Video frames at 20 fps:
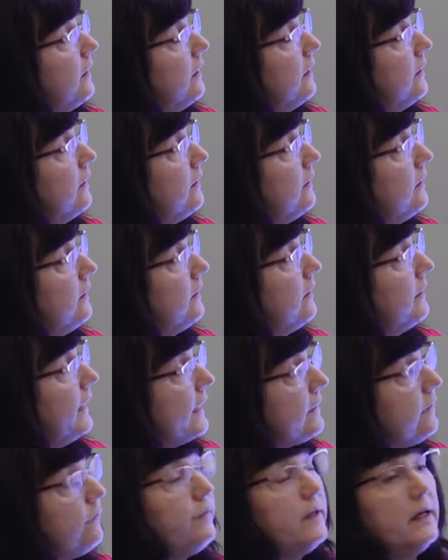uh,
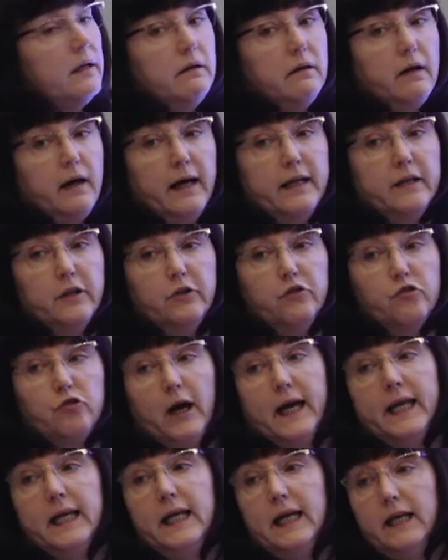Latvian and
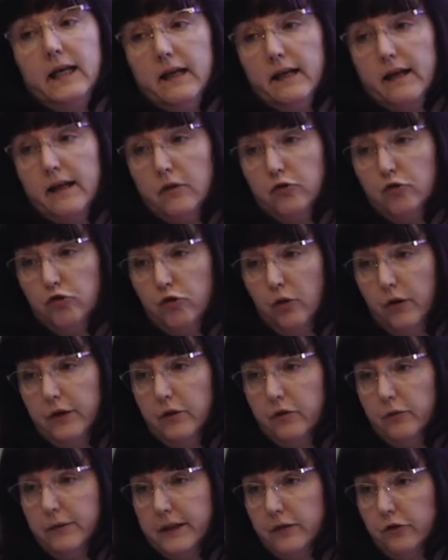Chinese
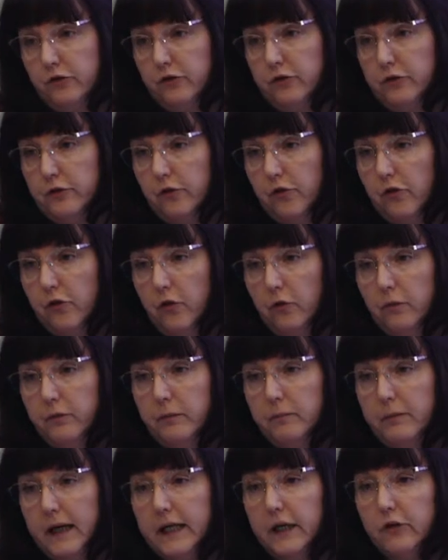joint venture. So we
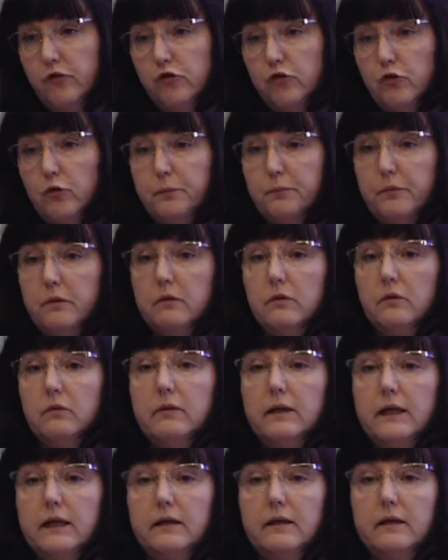managed to put
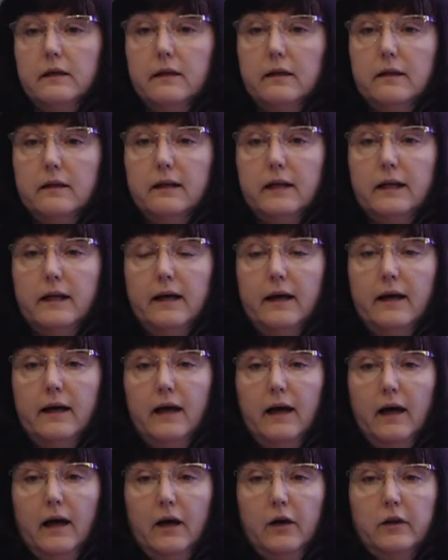together the
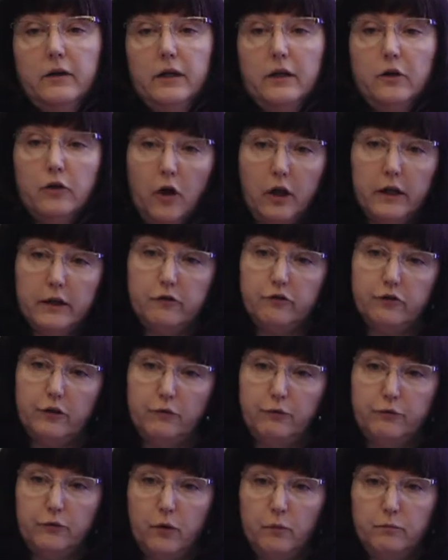
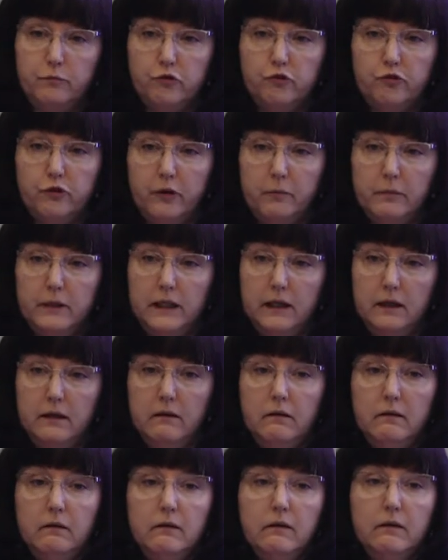technology from Germany
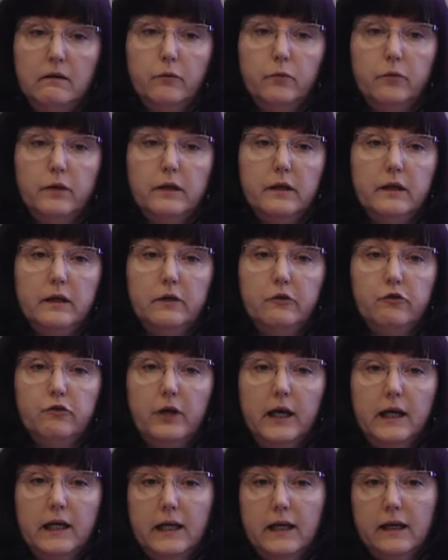with the
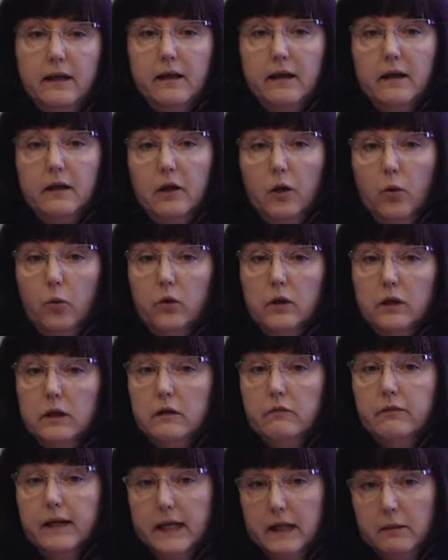Chinese and local
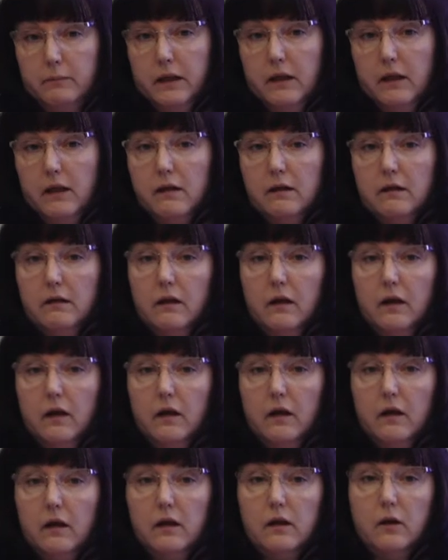investments
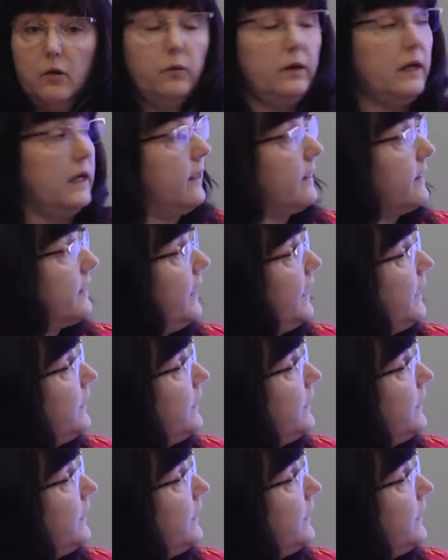so it's an